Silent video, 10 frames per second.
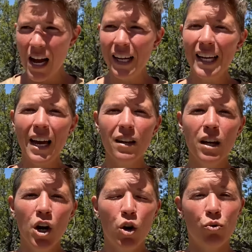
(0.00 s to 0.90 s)
Again,
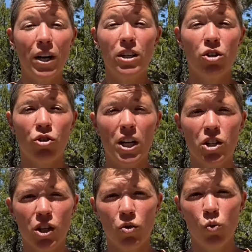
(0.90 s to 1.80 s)

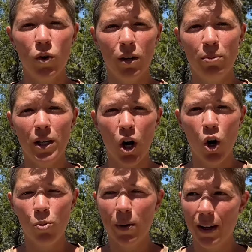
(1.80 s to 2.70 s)
registration will be
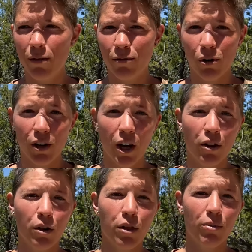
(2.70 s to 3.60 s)
open for
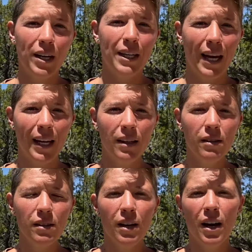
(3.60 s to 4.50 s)
another 3
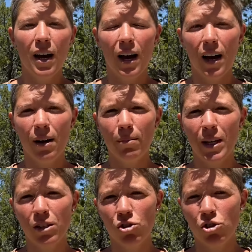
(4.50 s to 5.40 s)
days.
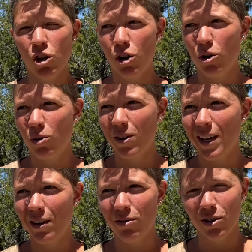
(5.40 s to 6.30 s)
And so
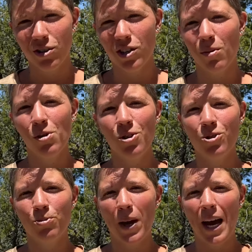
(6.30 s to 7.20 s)
if you're someone
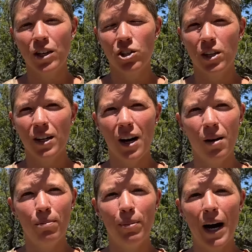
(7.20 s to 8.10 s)
who's passionate
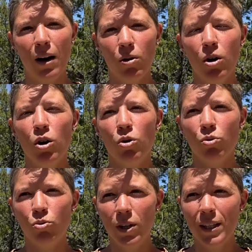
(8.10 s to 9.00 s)
about
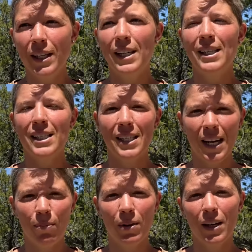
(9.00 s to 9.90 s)
really
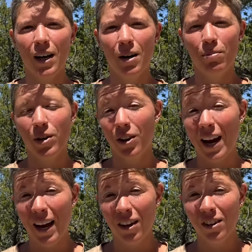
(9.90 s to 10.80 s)
stepping up your
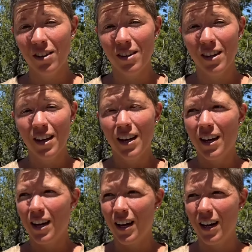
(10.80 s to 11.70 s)
health,
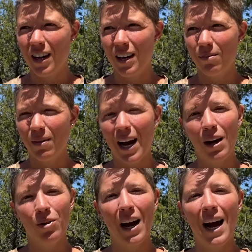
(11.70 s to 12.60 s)
I
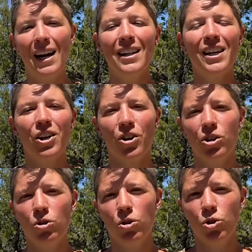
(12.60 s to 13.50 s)
would highly
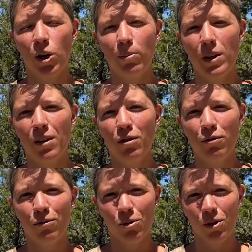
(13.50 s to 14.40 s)
encourage you to join me
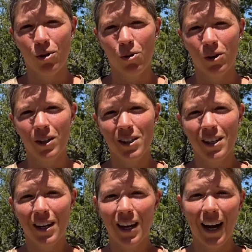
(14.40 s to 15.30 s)
for the course,
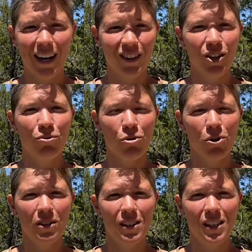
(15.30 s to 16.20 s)
and I'll look
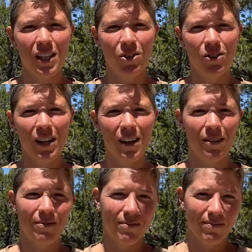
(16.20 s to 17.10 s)
forward to seeing you
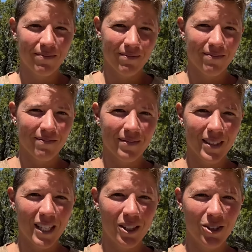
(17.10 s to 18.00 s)
there.
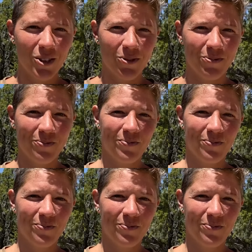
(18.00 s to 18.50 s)
See you soon.